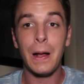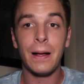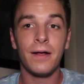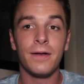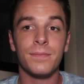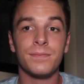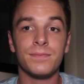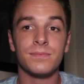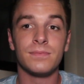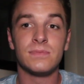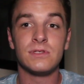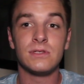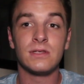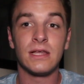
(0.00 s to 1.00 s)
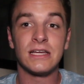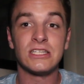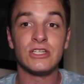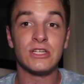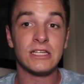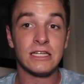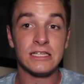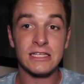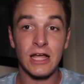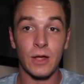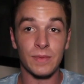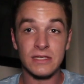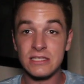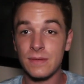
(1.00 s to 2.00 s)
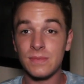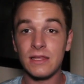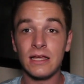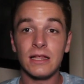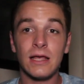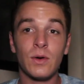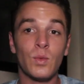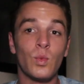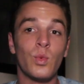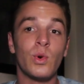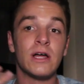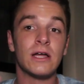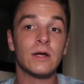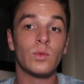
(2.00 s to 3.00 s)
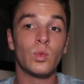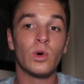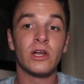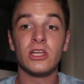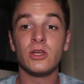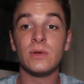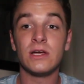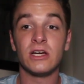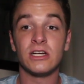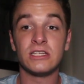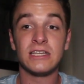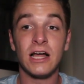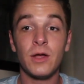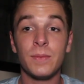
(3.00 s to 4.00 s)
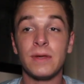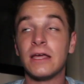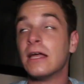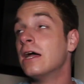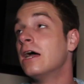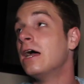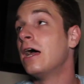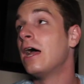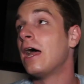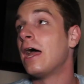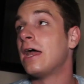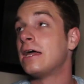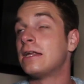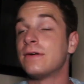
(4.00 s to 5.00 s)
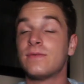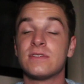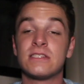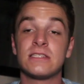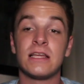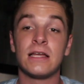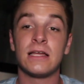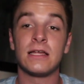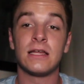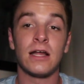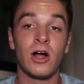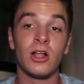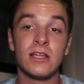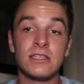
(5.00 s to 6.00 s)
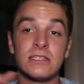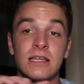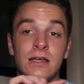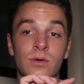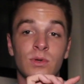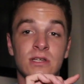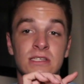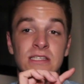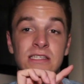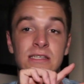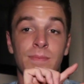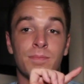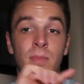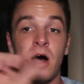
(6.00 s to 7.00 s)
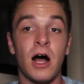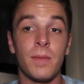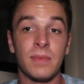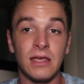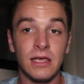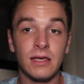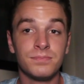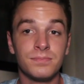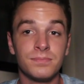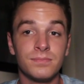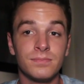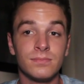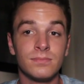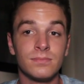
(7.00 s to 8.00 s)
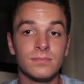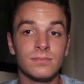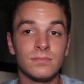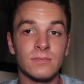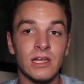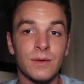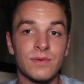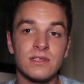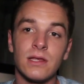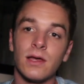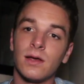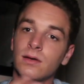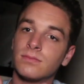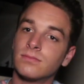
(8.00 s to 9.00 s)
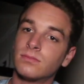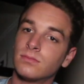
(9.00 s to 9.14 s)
do you need to tell me something? Like, what are you here to tell me? And it was said, all it said was mommy. And I was like,